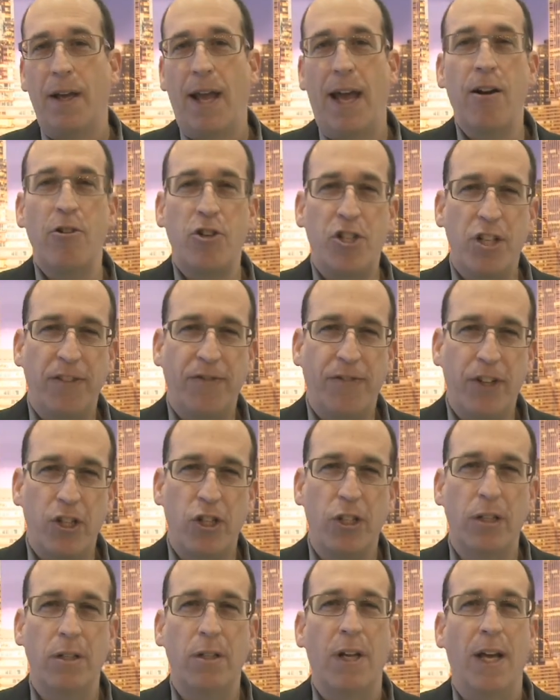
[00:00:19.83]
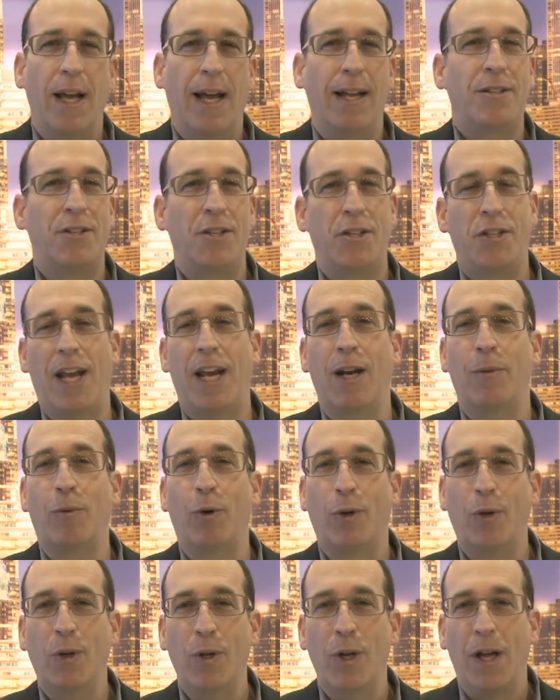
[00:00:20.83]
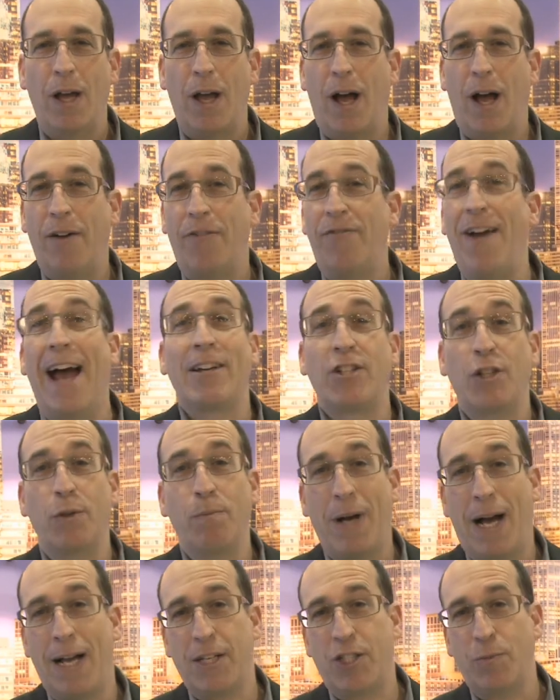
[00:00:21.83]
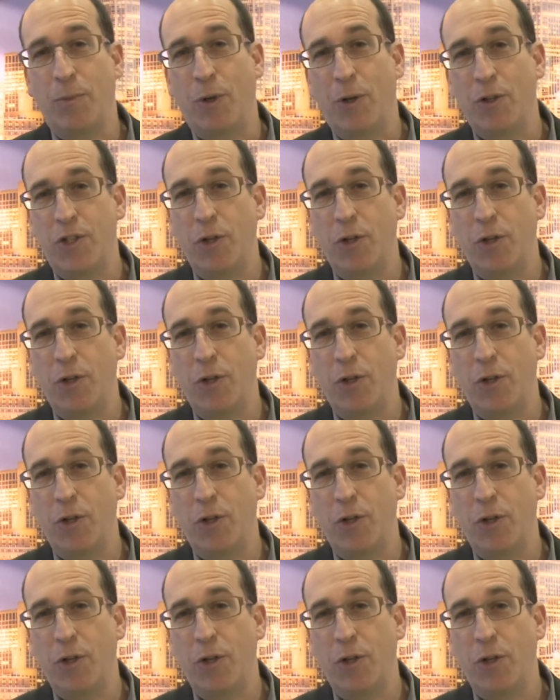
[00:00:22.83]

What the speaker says: energy efficient and sustainable fashion possible.